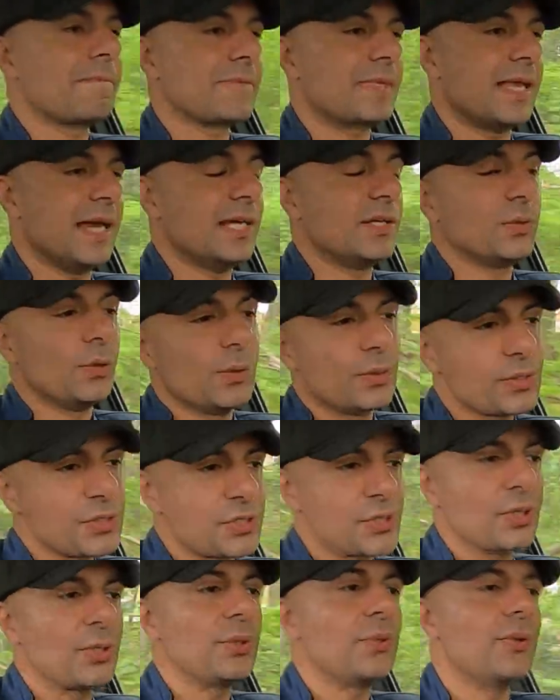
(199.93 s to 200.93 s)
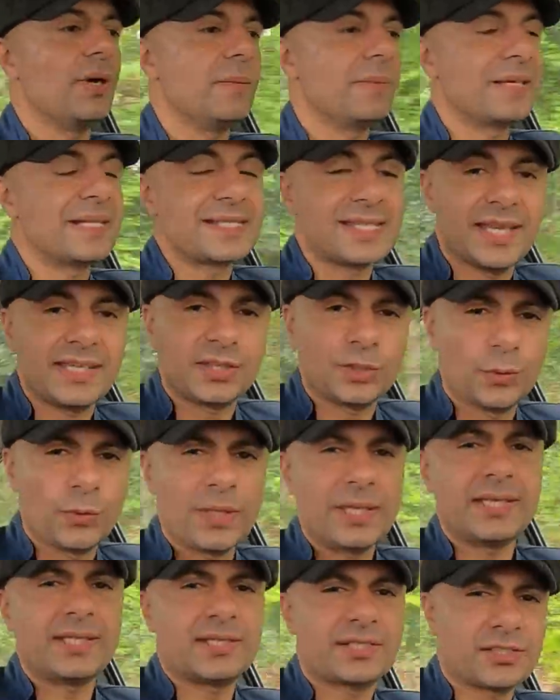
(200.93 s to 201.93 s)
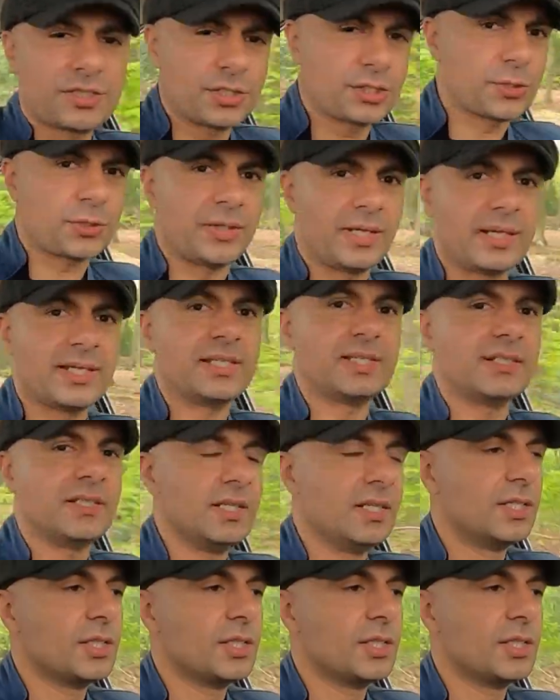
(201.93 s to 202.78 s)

And also I'm going to take the week to try and